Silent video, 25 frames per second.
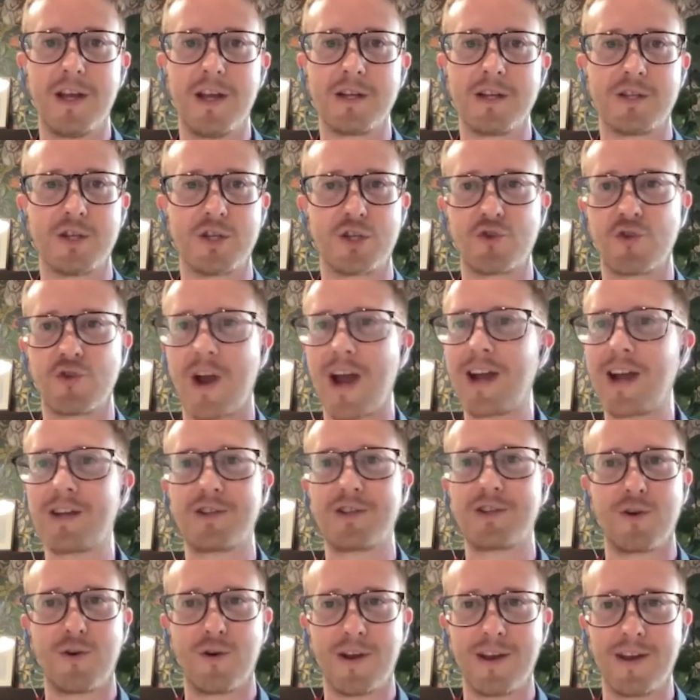
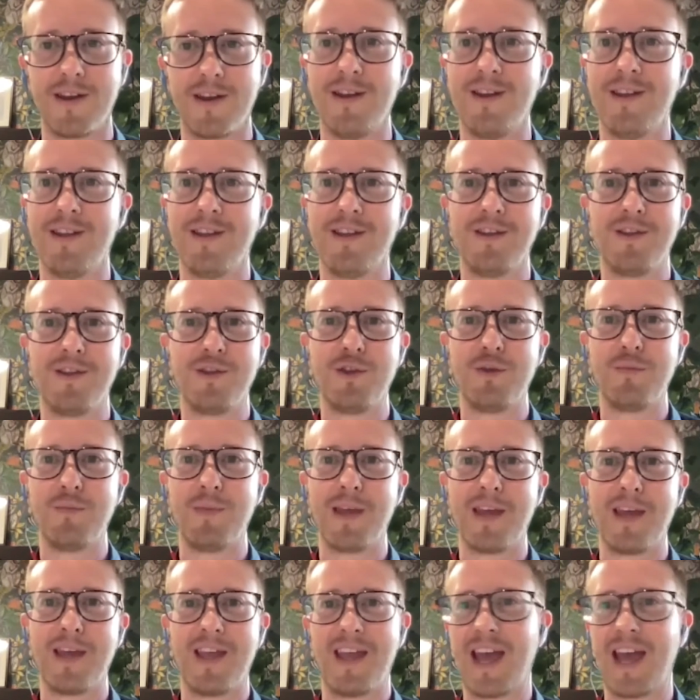detractor, and you
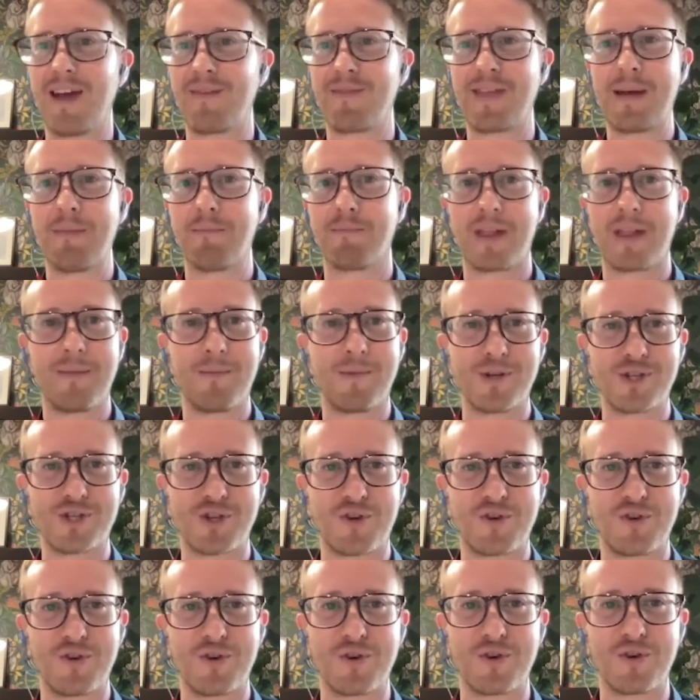may have that blemish
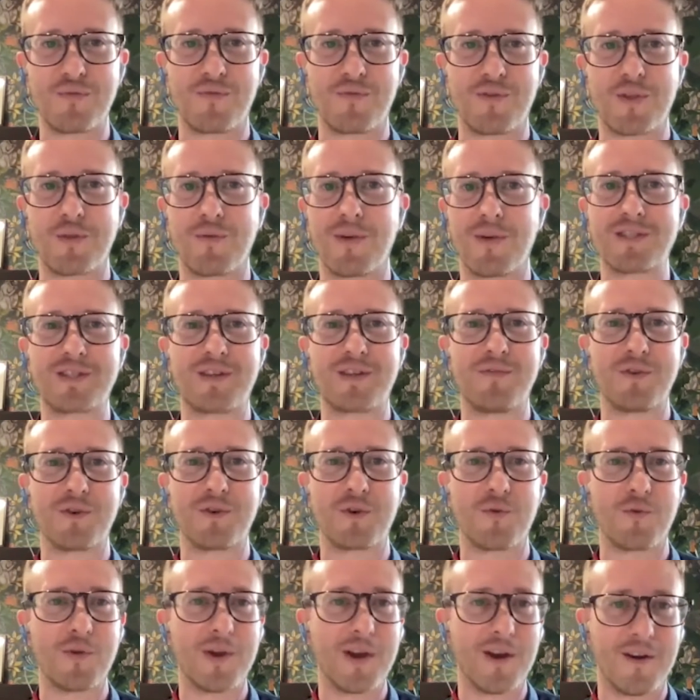on for the rest of your
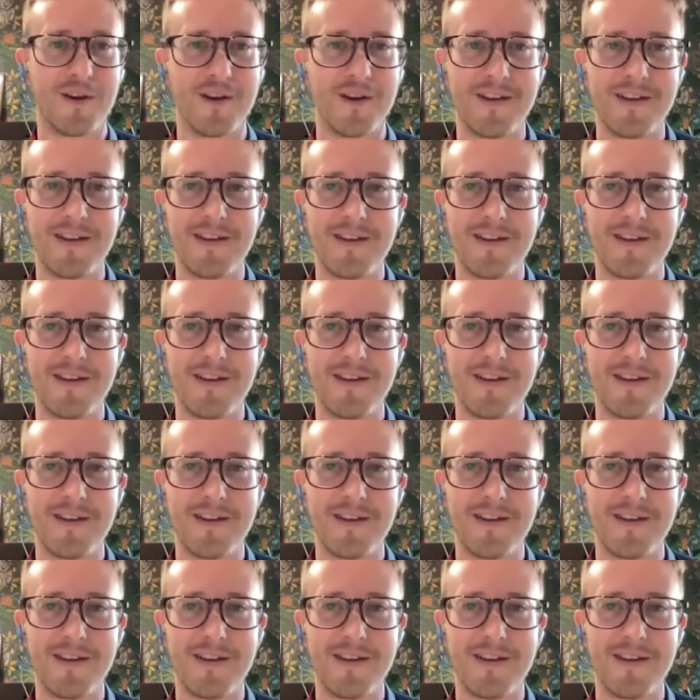career